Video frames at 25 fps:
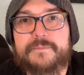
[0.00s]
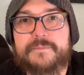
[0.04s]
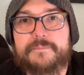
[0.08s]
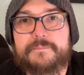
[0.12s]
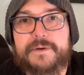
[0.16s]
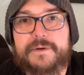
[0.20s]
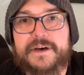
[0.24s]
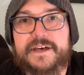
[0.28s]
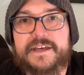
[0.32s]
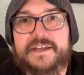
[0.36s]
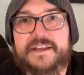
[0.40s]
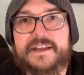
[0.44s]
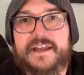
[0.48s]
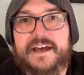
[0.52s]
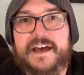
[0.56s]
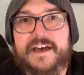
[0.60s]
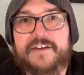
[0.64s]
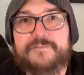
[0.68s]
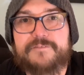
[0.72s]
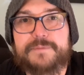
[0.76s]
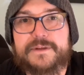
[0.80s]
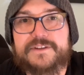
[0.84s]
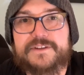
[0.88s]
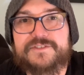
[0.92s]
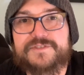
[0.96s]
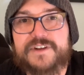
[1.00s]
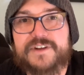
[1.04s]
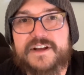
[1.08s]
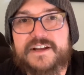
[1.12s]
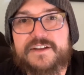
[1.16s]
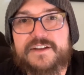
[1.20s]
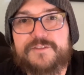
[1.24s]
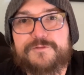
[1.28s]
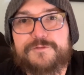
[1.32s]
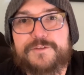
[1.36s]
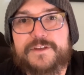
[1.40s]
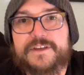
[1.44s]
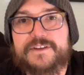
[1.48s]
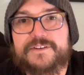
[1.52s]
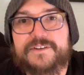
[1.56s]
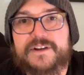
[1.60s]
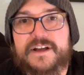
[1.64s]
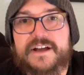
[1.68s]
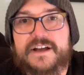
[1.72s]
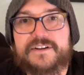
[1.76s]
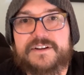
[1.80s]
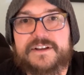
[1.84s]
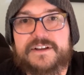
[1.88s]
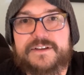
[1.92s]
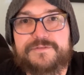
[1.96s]
but I've been trying to figure
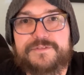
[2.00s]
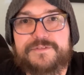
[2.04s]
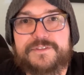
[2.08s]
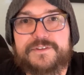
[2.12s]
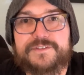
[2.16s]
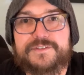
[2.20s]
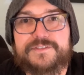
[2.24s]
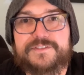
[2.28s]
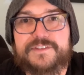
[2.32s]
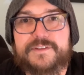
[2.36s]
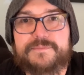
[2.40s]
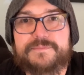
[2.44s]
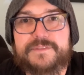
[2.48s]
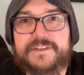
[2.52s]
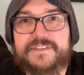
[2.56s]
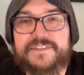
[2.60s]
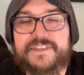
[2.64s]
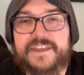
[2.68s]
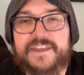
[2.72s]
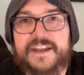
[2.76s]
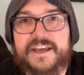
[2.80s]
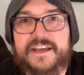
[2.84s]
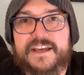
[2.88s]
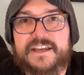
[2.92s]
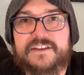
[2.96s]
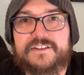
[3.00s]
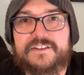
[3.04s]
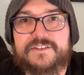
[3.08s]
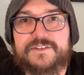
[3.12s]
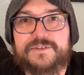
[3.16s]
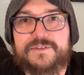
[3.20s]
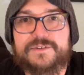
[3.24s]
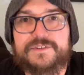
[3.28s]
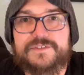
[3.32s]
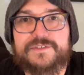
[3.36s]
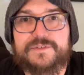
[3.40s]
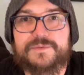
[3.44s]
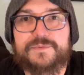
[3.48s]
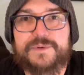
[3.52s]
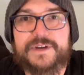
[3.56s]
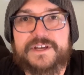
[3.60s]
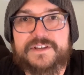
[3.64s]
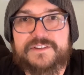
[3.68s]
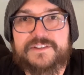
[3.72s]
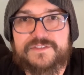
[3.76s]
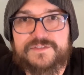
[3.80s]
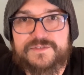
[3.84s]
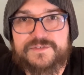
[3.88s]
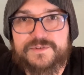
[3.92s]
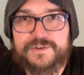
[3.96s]
out if there's something that I can do as a way
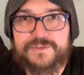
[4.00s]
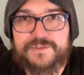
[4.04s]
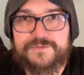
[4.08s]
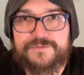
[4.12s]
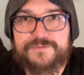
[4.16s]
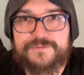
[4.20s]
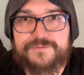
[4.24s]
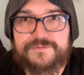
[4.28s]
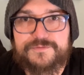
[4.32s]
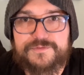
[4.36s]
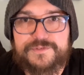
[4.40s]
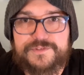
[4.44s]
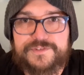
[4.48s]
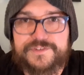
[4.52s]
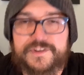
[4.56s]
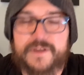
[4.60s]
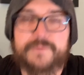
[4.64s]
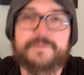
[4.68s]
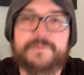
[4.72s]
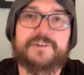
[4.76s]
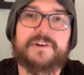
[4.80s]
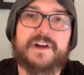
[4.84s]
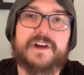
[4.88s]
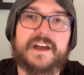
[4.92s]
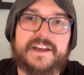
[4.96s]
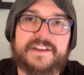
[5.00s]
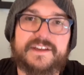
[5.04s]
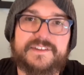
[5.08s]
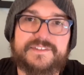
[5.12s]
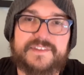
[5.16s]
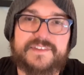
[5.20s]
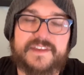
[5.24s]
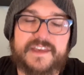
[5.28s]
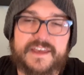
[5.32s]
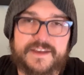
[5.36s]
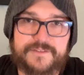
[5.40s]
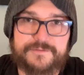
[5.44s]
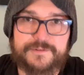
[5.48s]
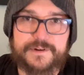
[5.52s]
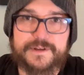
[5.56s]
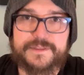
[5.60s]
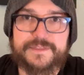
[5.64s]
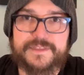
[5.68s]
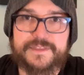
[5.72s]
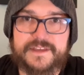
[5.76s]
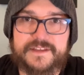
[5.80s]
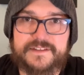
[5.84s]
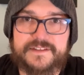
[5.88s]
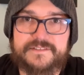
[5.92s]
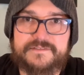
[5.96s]
to sort of summarize
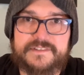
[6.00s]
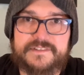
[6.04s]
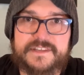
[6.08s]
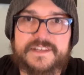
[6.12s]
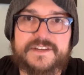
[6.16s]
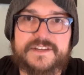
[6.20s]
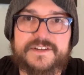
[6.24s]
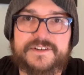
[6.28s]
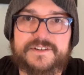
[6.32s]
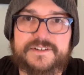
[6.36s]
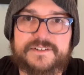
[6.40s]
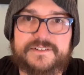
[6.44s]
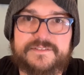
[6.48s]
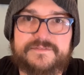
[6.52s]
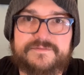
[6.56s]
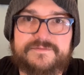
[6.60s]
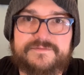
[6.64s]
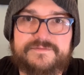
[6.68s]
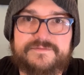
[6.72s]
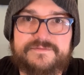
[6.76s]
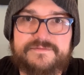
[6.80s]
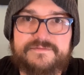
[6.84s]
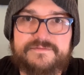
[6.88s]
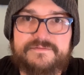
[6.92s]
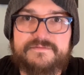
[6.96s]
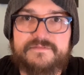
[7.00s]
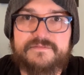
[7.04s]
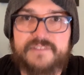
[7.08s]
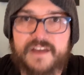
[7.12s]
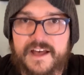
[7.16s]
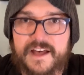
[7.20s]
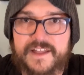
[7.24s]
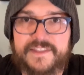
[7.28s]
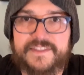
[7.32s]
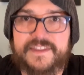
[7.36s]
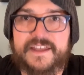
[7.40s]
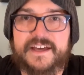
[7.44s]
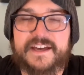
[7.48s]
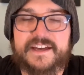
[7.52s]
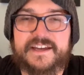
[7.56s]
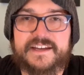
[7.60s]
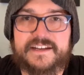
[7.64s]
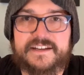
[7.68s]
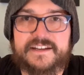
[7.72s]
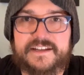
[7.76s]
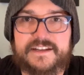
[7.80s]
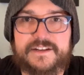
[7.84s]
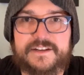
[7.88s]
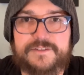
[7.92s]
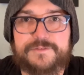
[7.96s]
everything here online
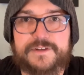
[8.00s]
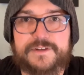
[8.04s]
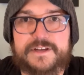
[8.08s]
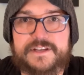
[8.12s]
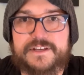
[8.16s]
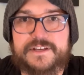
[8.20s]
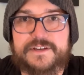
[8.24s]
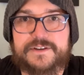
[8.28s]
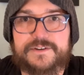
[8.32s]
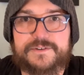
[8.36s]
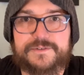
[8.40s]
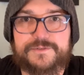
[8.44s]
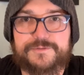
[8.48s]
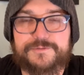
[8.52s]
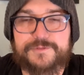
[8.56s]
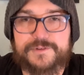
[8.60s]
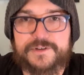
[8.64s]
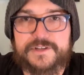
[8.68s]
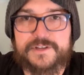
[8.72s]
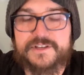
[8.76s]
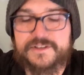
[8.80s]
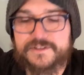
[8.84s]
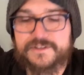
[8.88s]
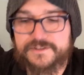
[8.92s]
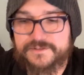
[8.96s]
in a video for you.